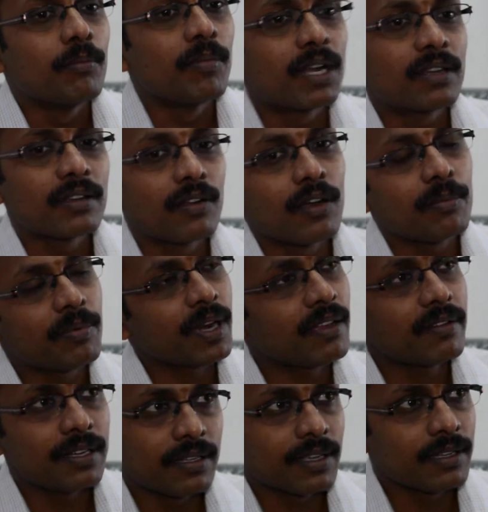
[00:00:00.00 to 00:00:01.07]
But in all
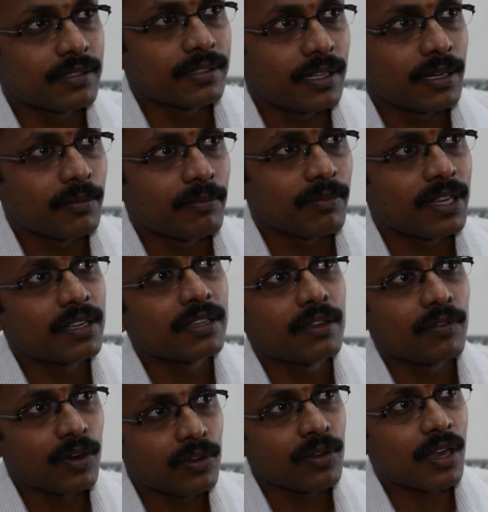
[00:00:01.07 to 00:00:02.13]
private care setup where they
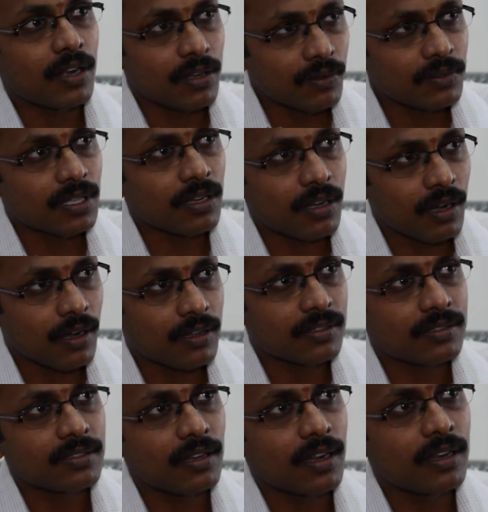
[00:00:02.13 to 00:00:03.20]
want to cut down the
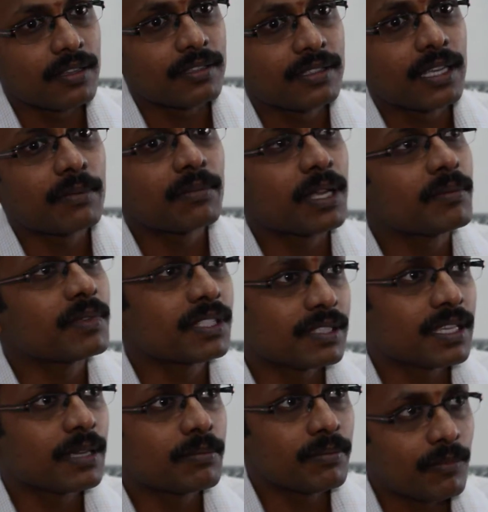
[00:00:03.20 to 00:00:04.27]
cost, at the same time the
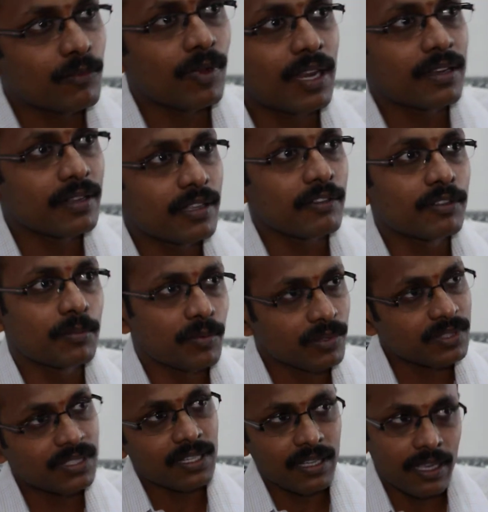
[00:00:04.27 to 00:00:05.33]
same quality of the
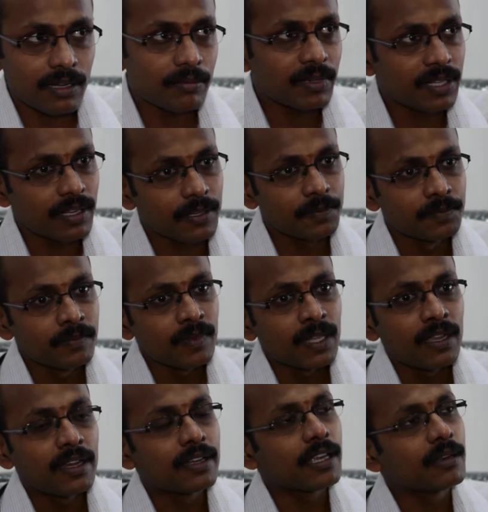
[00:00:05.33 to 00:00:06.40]
procedure can be done,
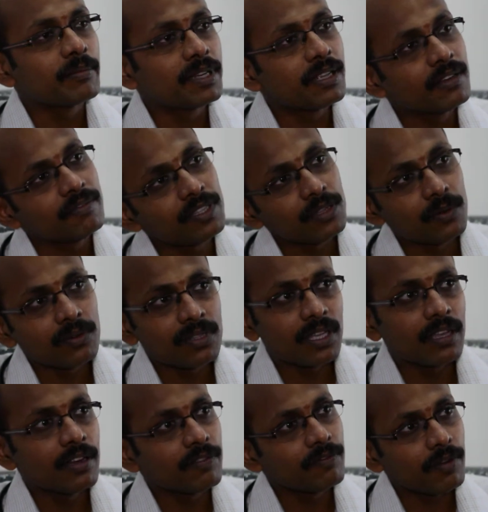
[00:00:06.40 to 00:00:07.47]
it can be done without the
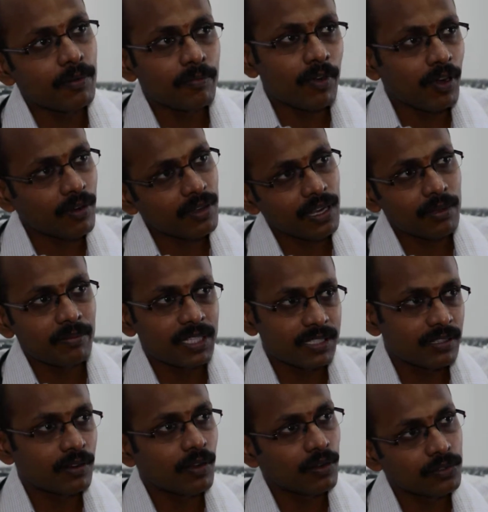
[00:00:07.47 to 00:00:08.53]
help of heart-lung
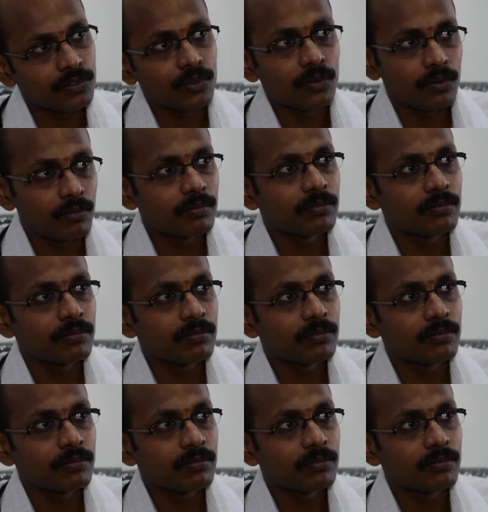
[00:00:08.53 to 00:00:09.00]
machine also.